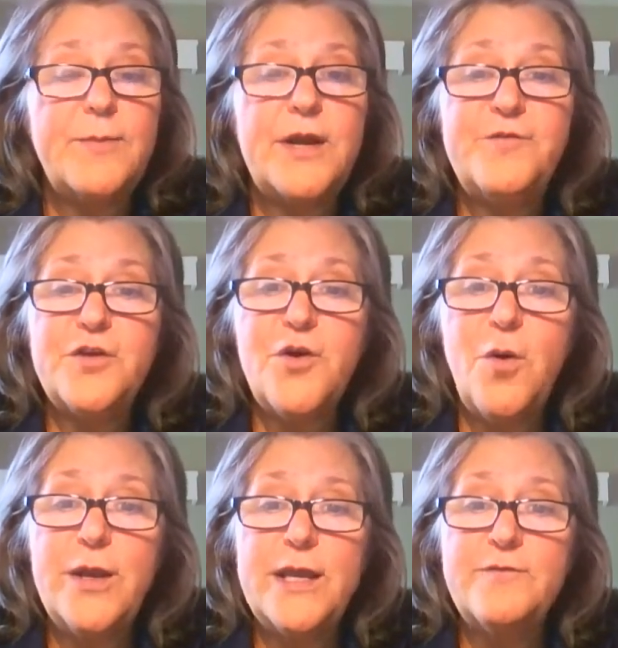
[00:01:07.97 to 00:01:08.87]
But if you're
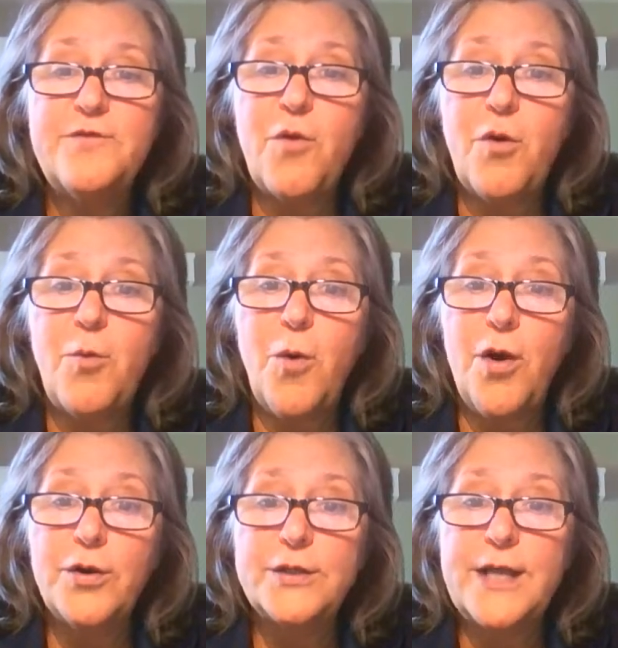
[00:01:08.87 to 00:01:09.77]
going in for a
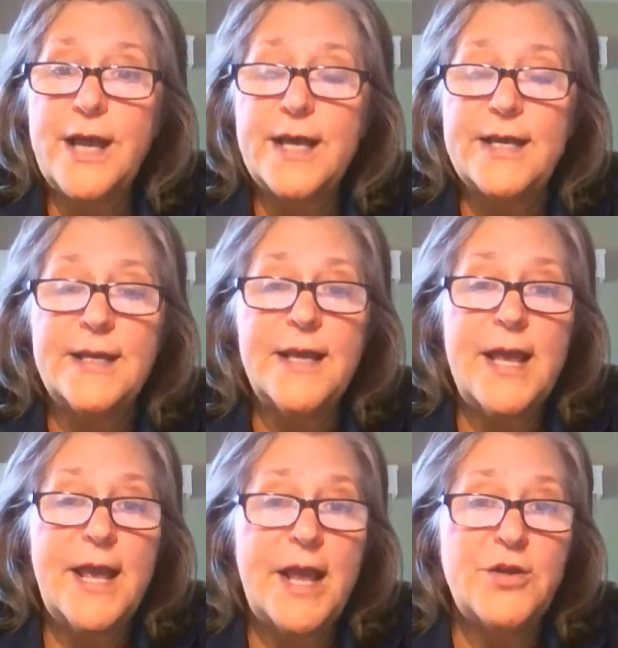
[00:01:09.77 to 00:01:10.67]
work day
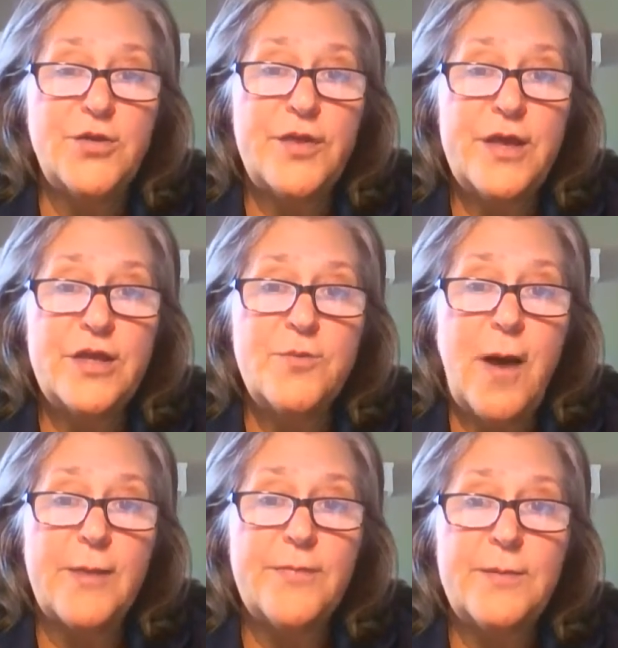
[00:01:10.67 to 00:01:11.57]
and you think you
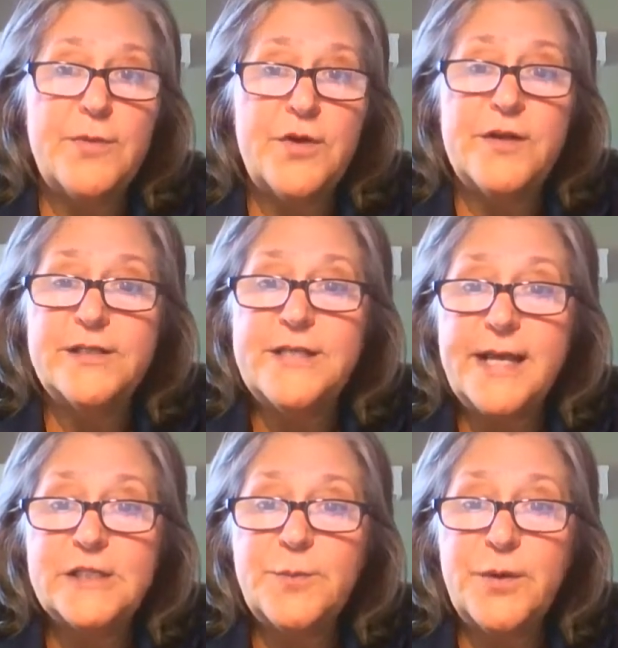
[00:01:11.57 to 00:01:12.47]
might be moving
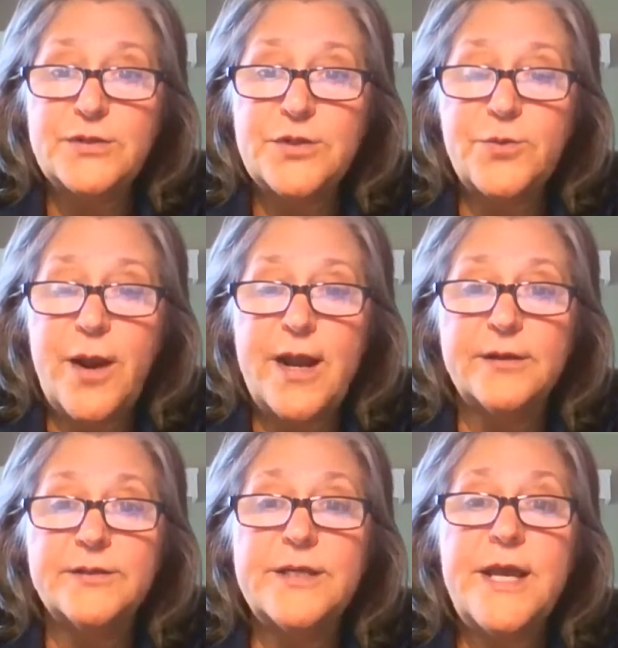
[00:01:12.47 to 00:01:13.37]
textbooks
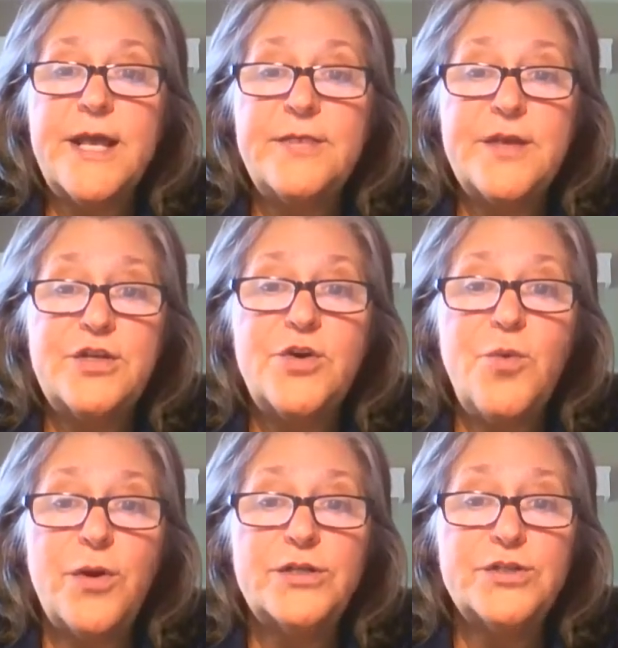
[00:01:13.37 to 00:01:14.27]
around, then you'll
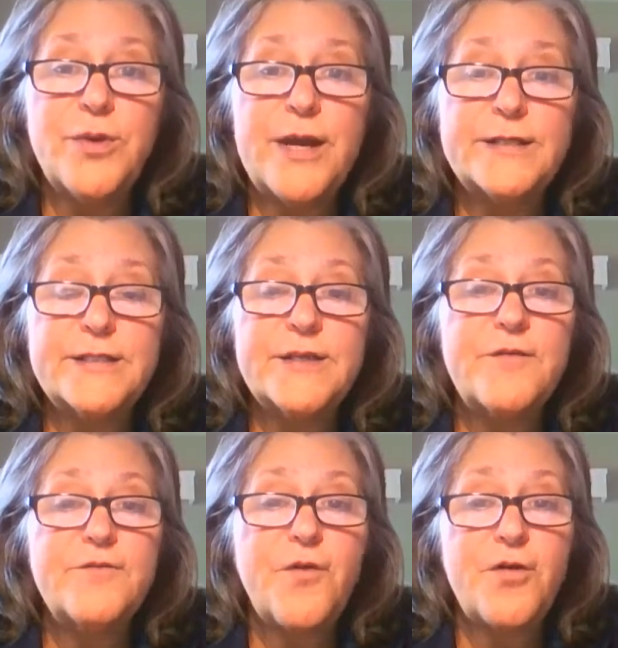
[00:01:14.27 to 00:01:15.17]
want to dress
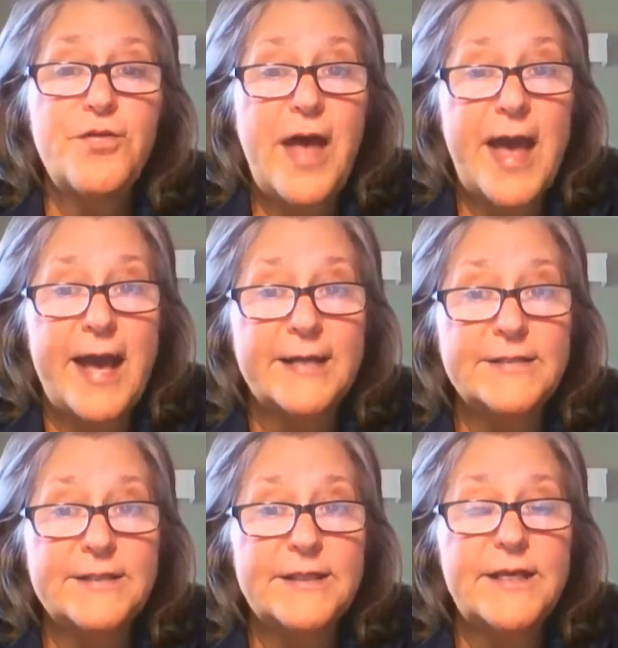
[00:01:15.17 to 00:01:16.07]
for
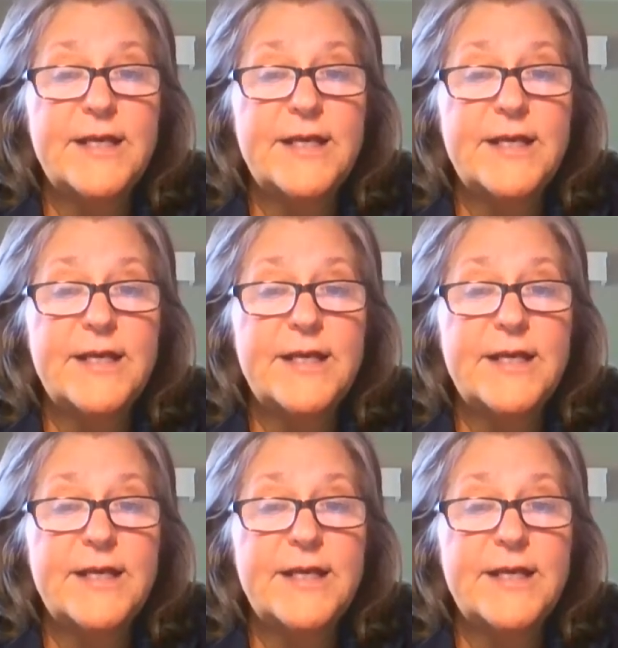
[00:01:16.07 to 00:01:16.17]
that.